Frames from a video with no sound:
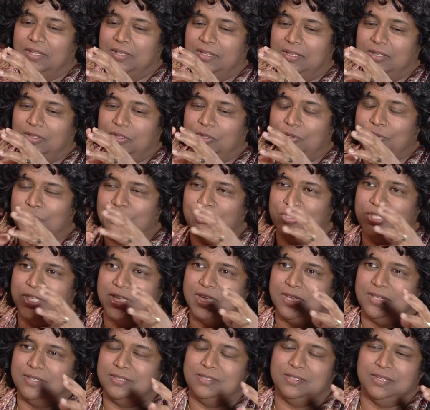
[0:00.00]
you
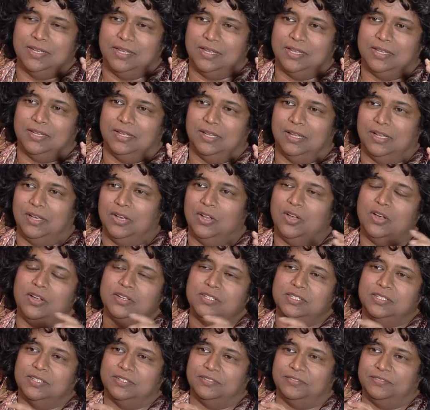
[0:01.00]
shared a
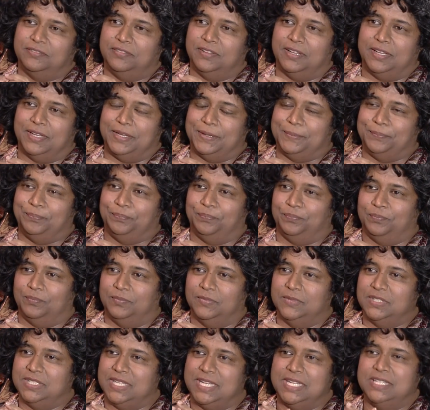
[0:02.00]
lot of
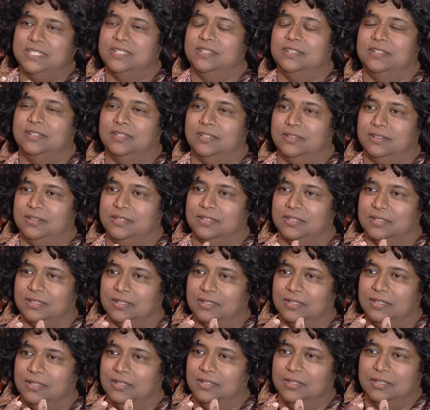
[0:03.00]
data that
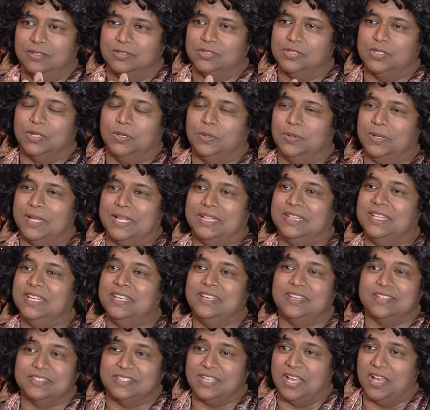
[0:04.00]
the soul, I
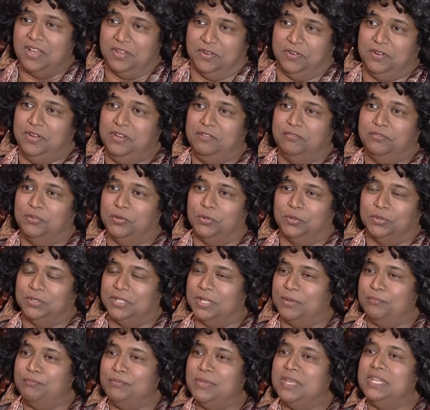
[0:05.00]
think, is hungry for.
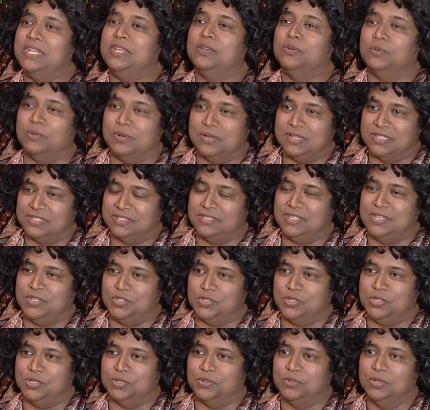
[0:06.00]
There are many who are listening
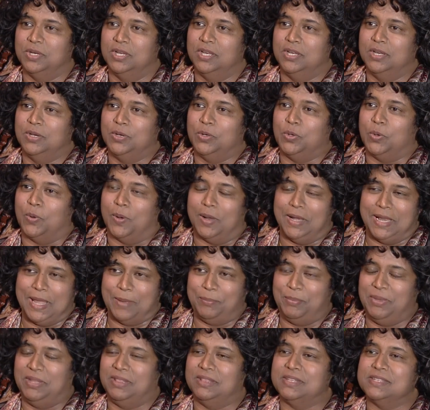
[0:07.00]
to you who are
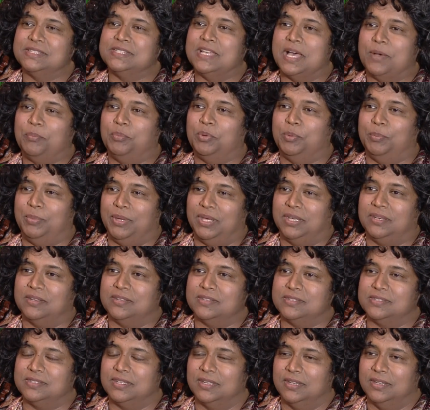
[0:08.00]
lapping this up
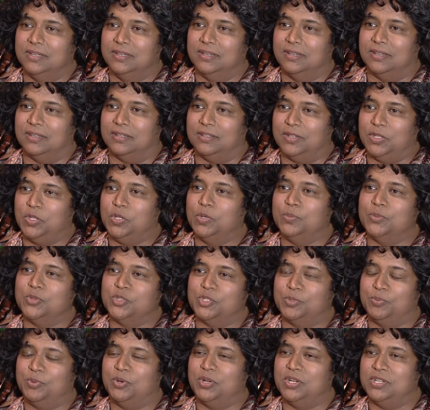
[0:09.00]
because the human
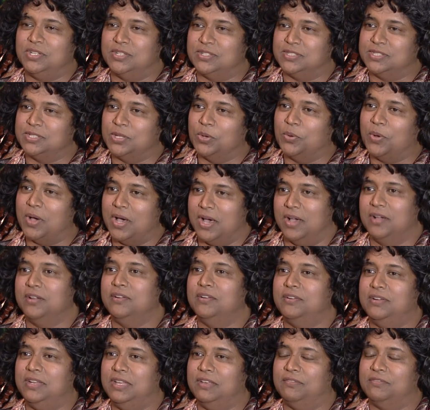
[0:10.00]
spirit is so
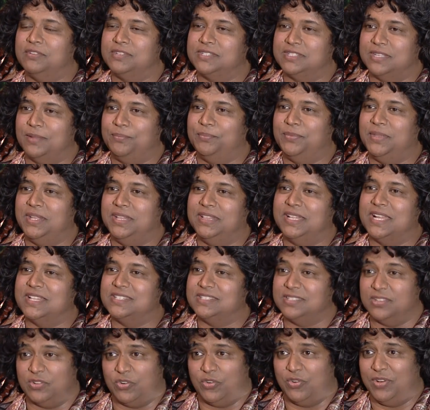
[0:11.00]
hungry for something
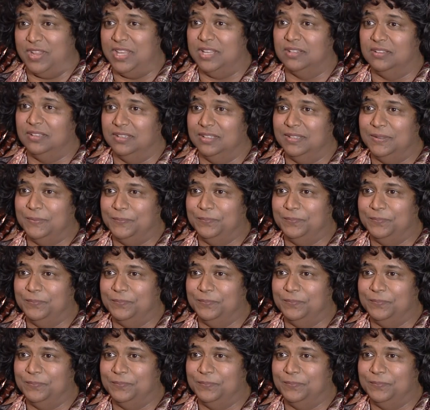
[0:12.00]
that's real.